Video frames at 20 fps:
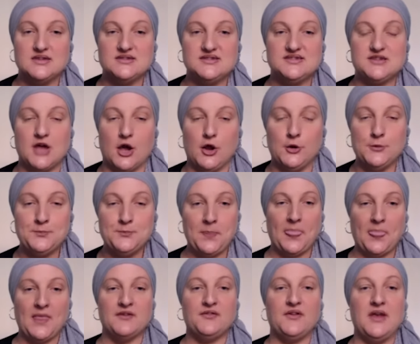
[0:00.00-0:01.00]
So
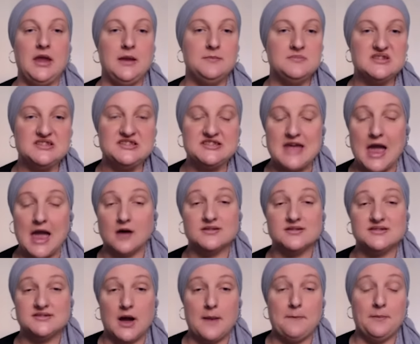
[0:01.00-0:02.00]
for him to sit
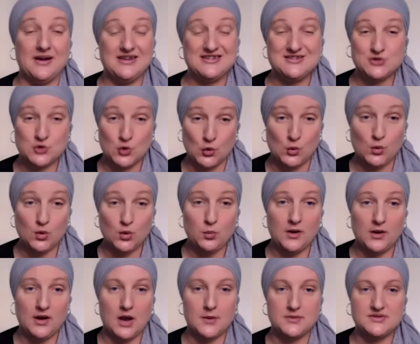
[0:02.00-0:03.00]
outside my school
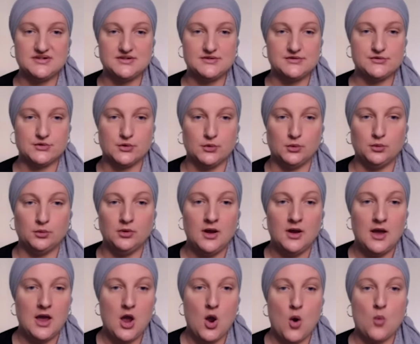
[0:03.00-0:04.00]
when I was at
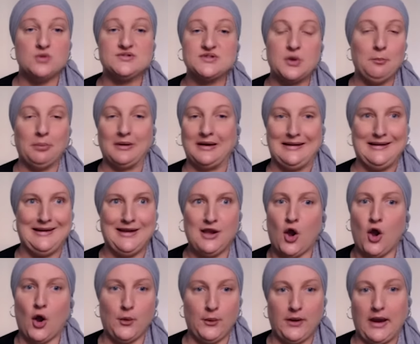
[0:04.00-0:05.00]
school was
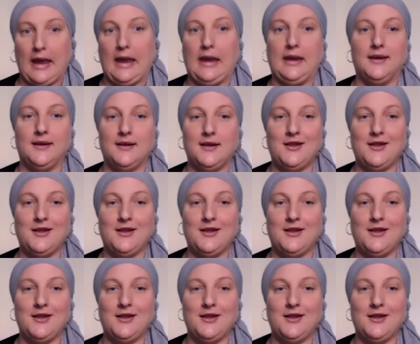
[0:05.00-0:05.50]
completely okay.